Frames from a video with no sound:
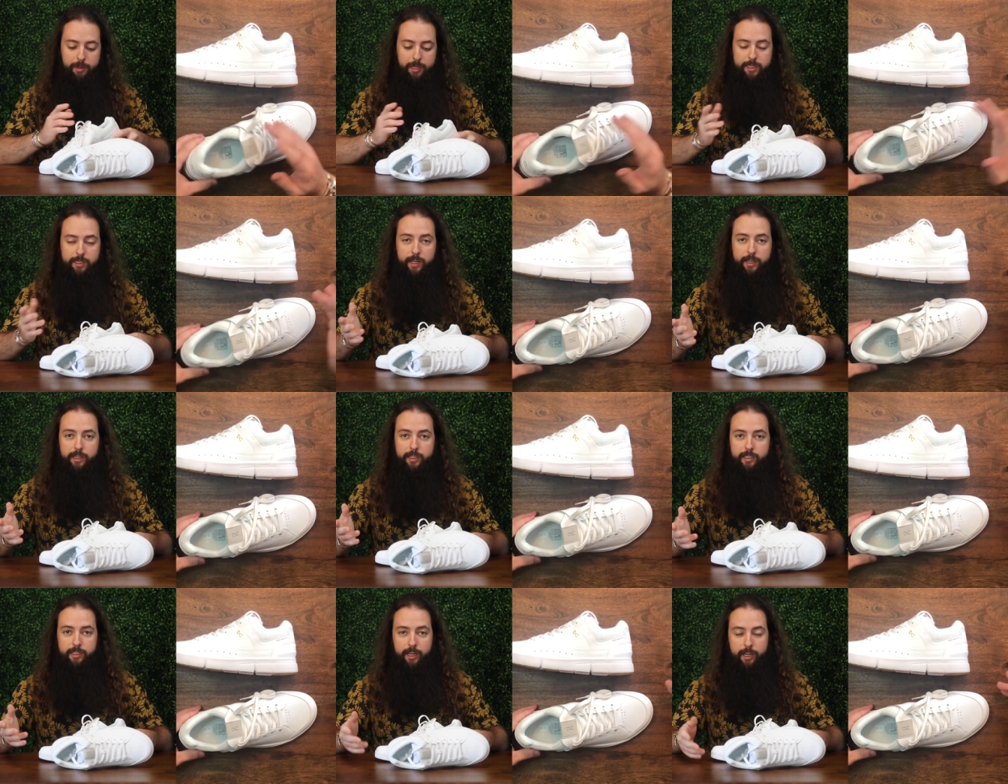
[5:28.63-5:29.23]
I'm
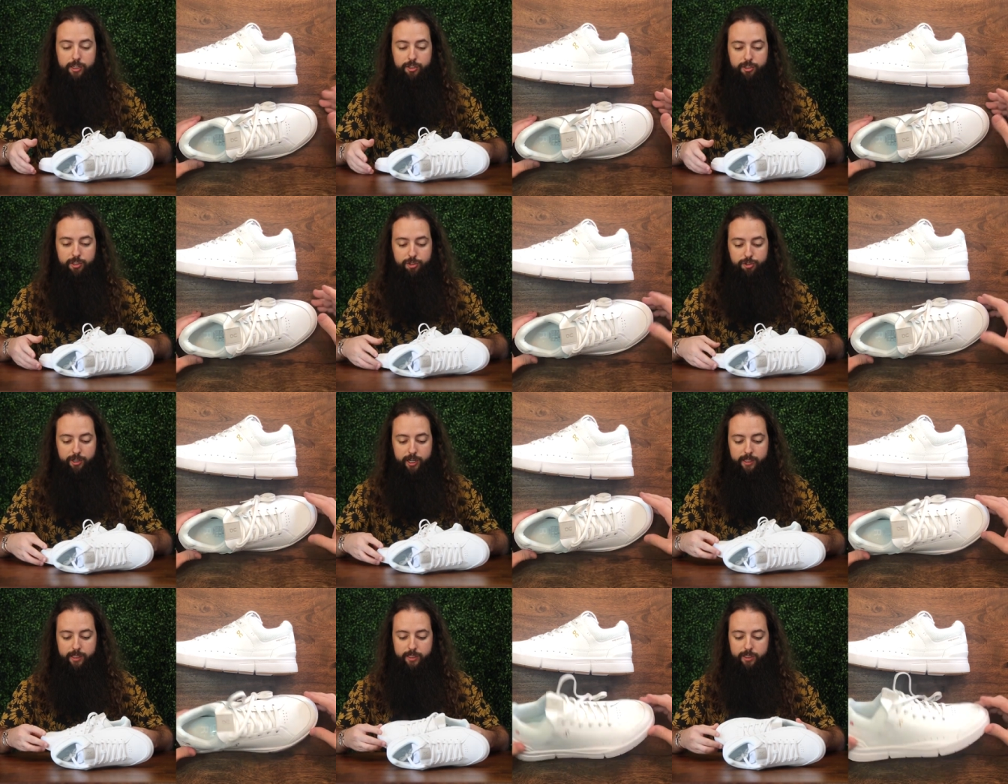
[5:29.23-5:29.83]
excited to actually
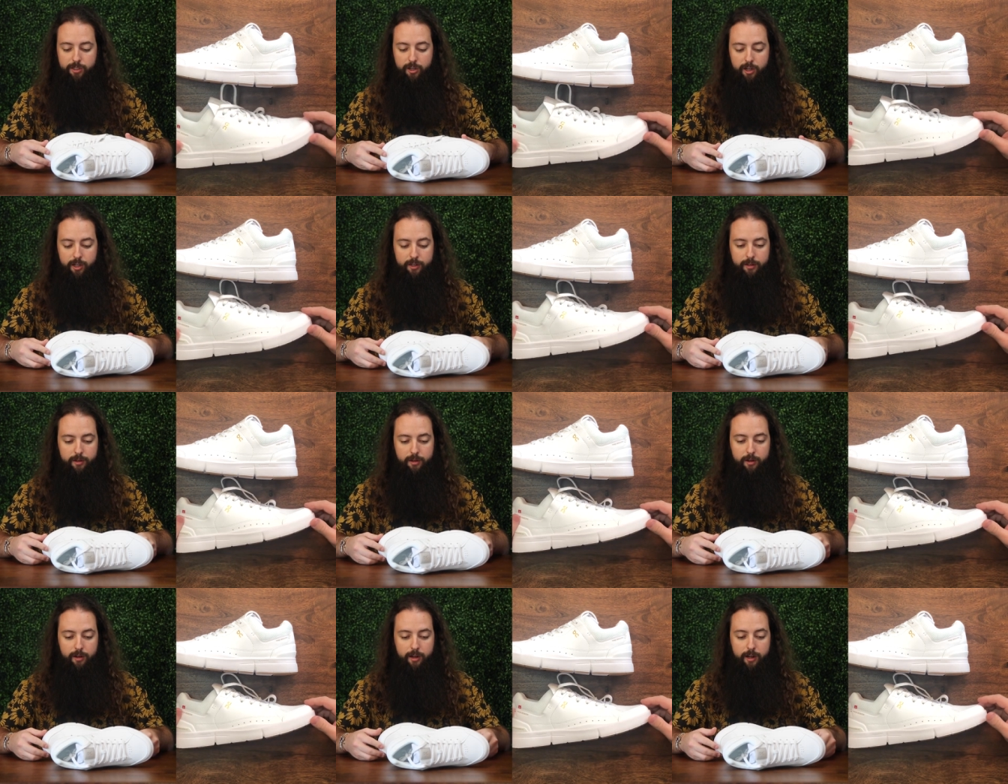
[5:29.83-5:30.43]
try these
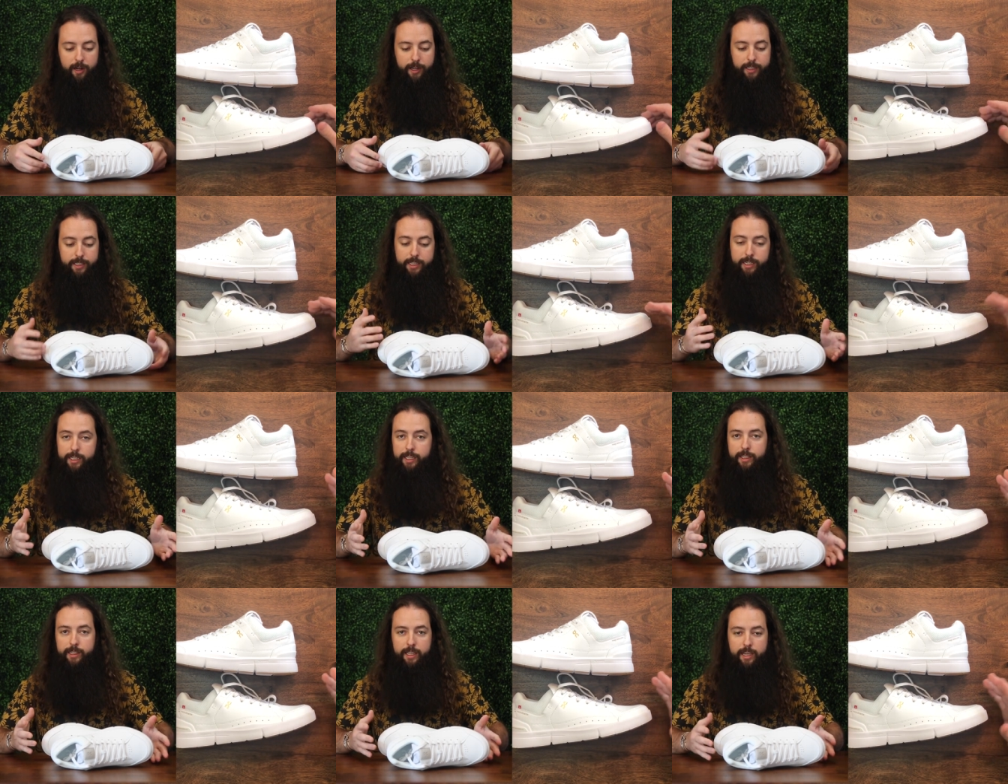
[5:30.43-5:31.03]
on. I
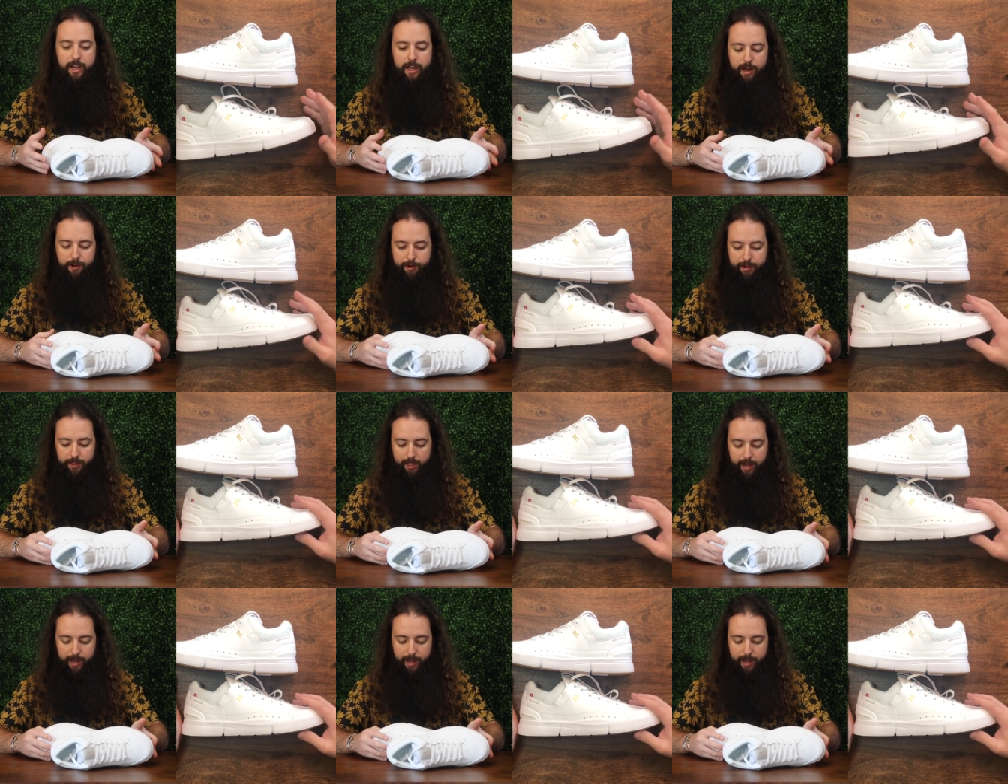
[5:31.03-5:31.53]
didn't think I would